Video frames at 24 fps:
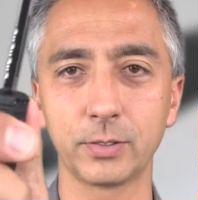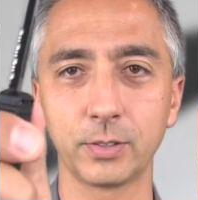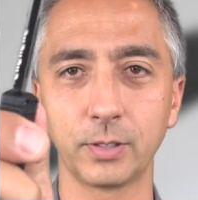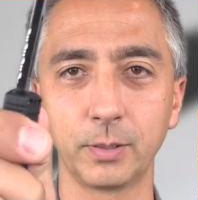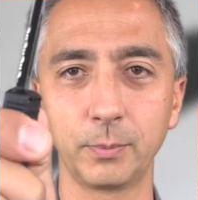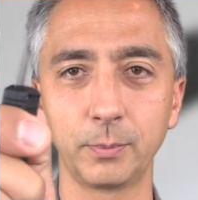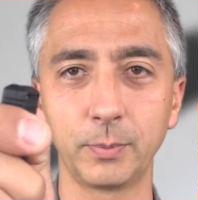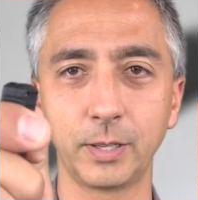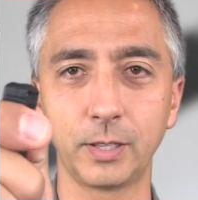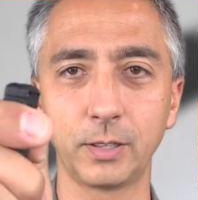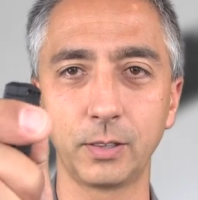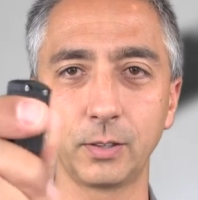So
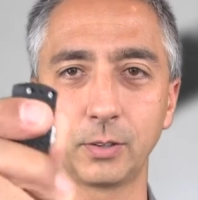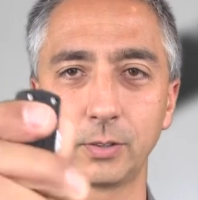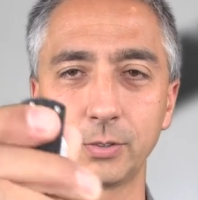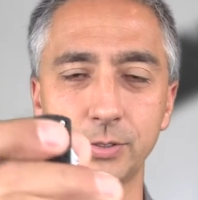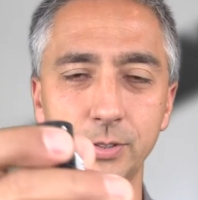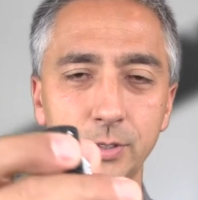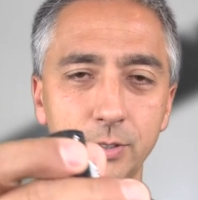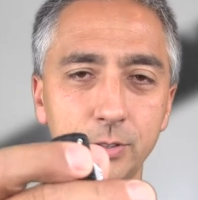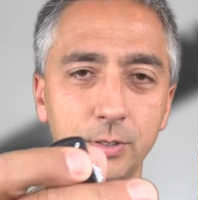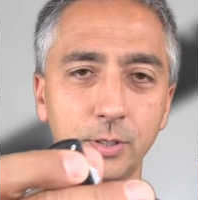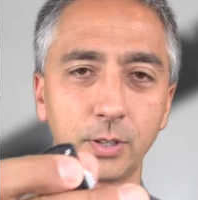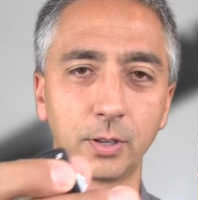let me
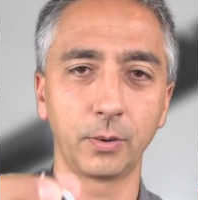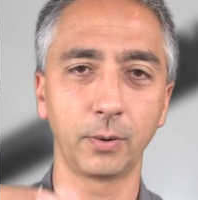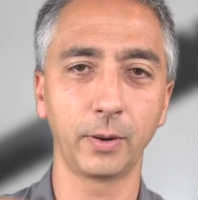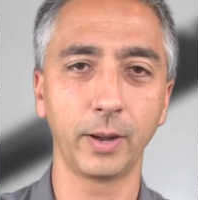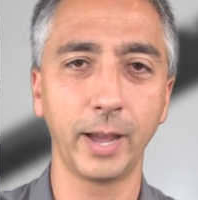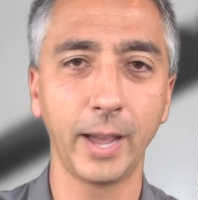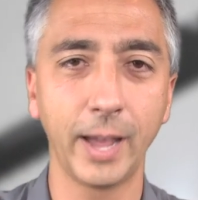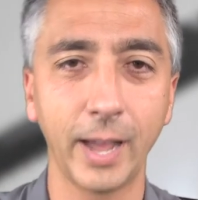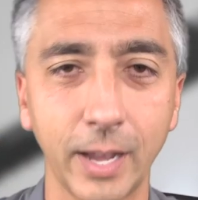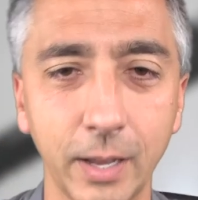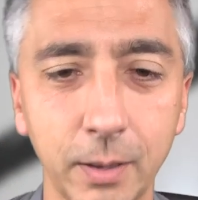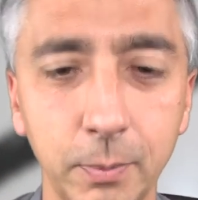close it so I don't
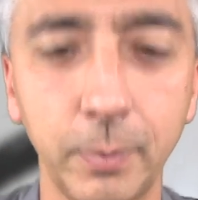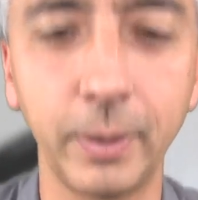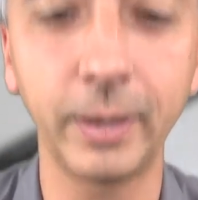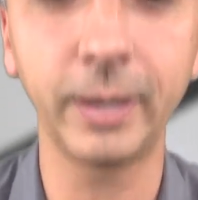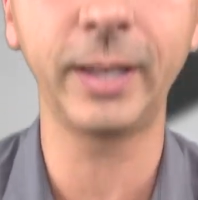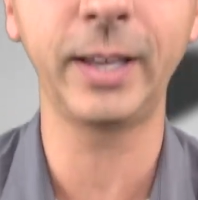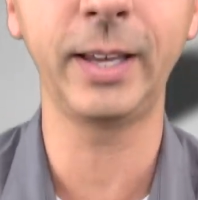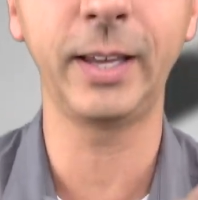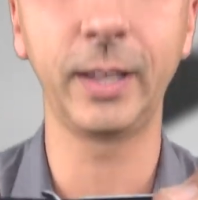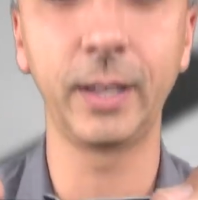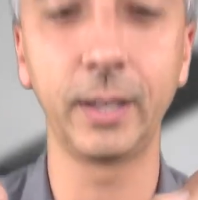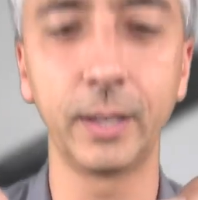hack my
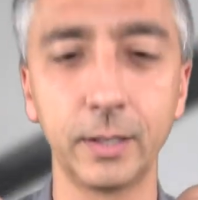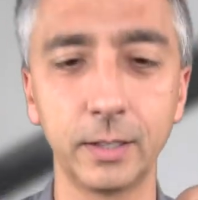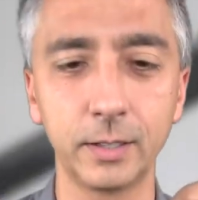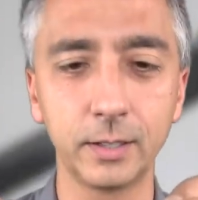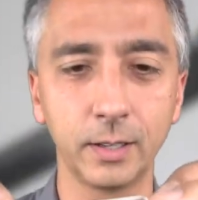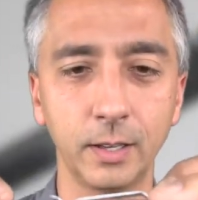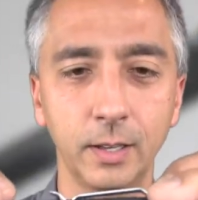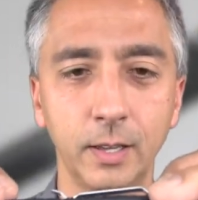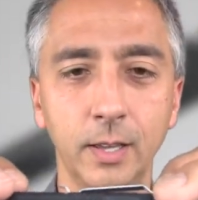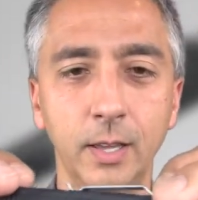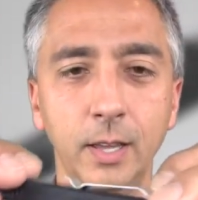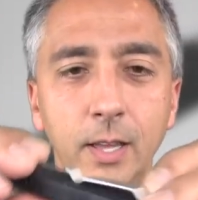hand.
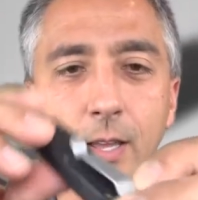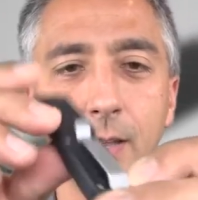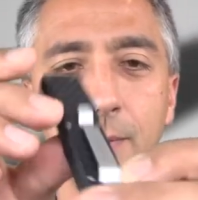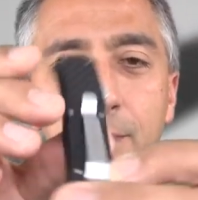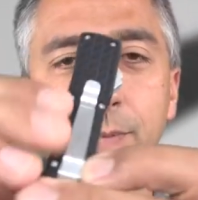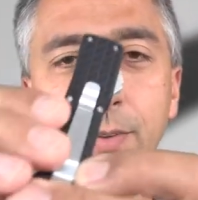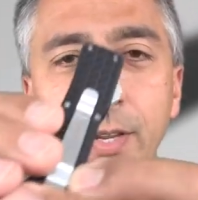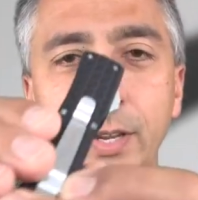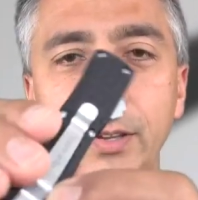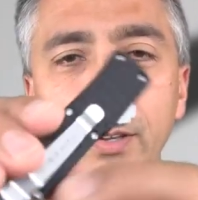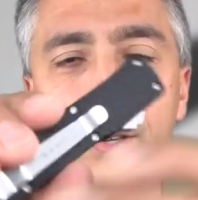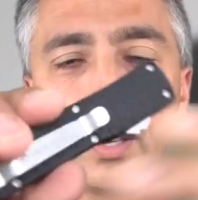
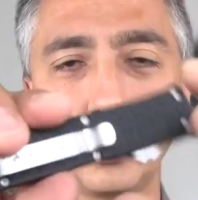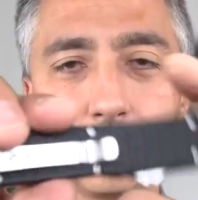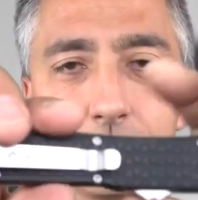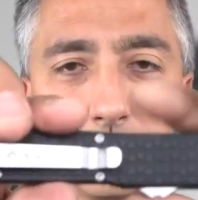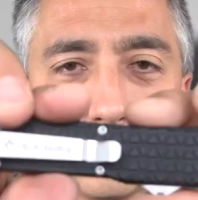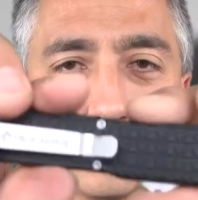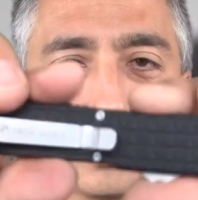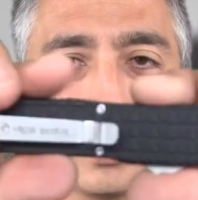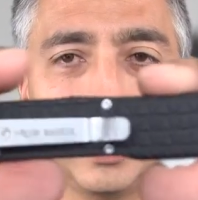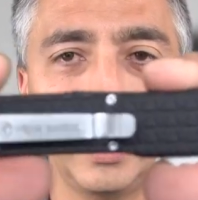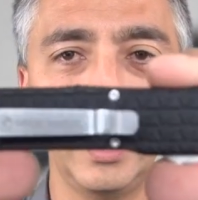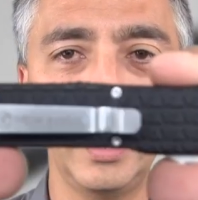Now you can
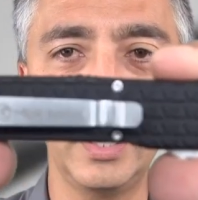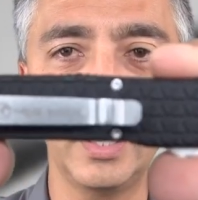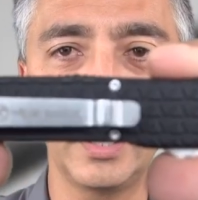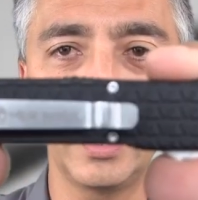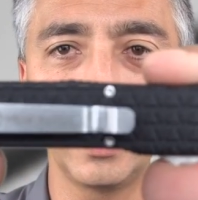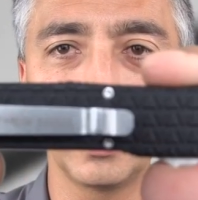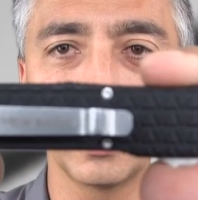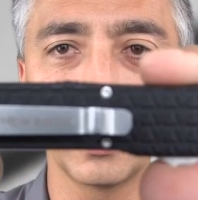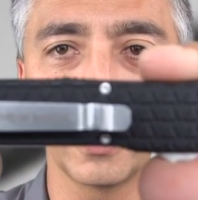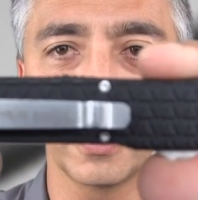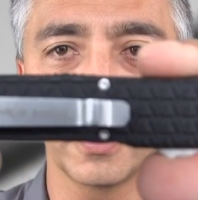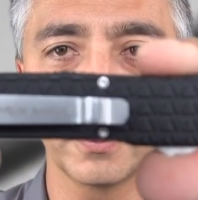see
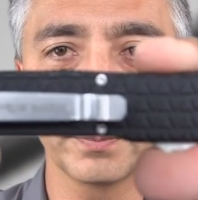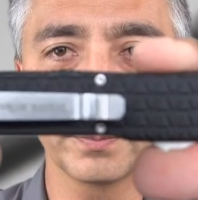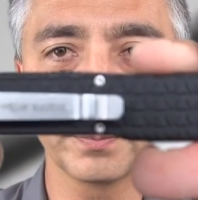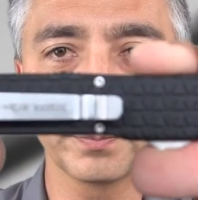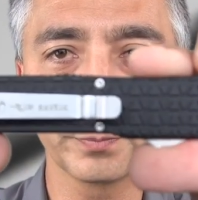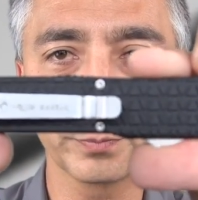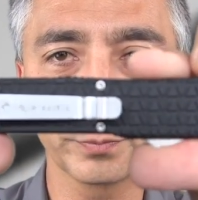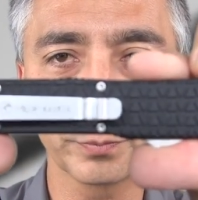here,